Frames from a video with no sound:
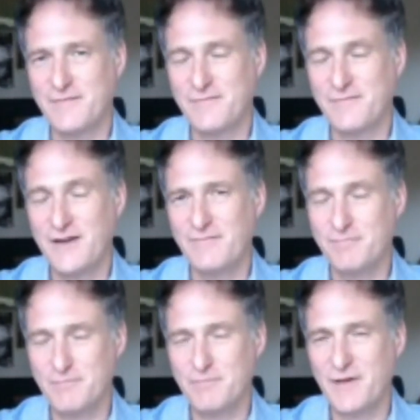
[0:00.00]
really
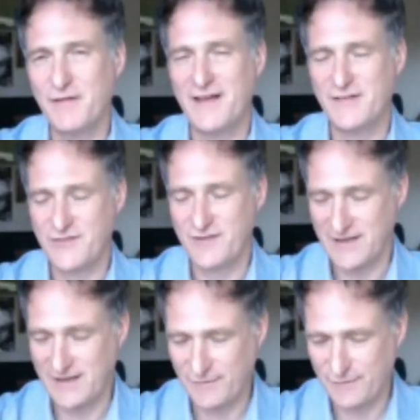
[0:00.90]
big thanks to
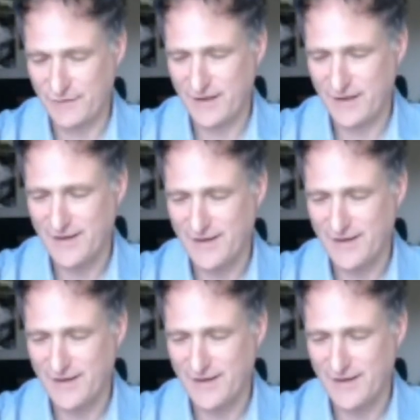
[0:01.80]
Nikki for